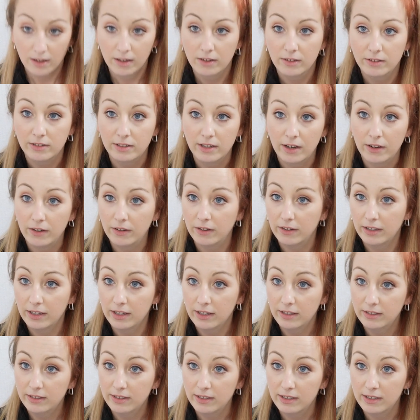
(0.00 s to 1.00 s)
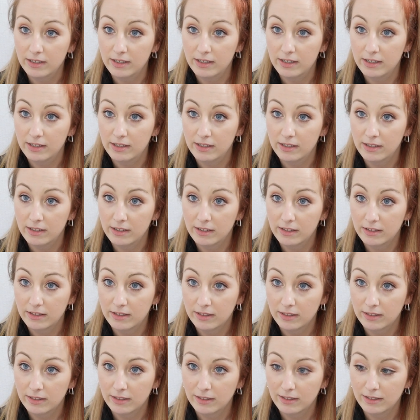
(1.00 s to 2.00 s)
so this
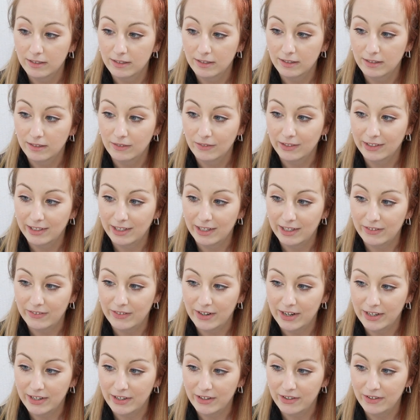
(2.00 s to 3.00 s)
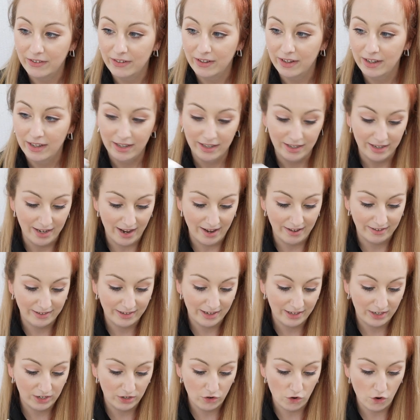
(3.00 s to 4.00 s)
is what colour are you? Yeah it's
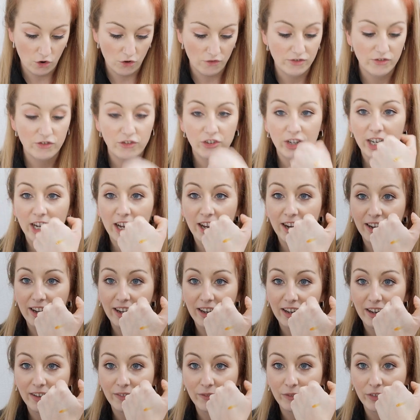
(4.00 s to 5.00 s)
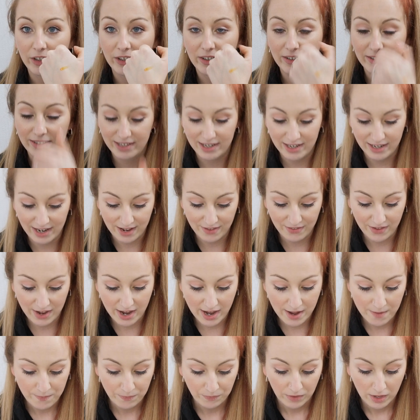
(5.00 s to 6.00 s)
like an orangey colour if you can see that
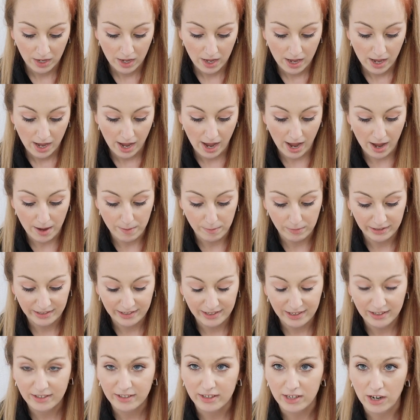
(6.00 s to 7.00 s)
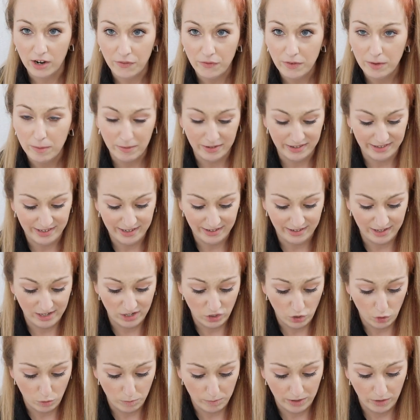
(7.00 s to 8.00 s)
there uh, my sister I think my sister
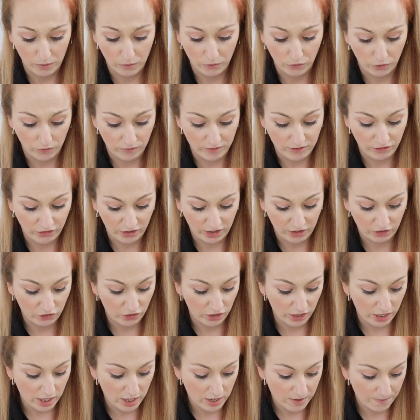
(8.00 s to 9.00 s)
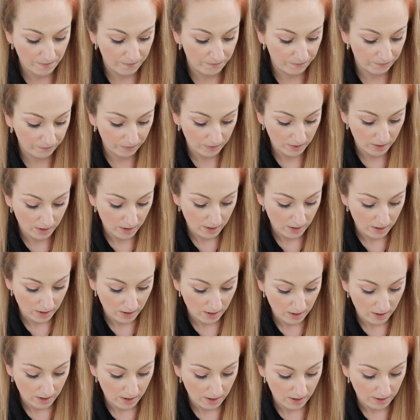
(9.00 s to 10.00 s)
told me it was orange actually
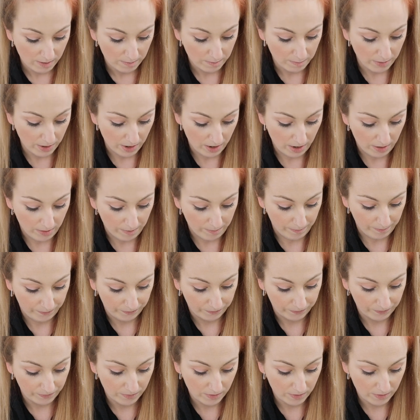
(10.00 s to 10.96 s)
but um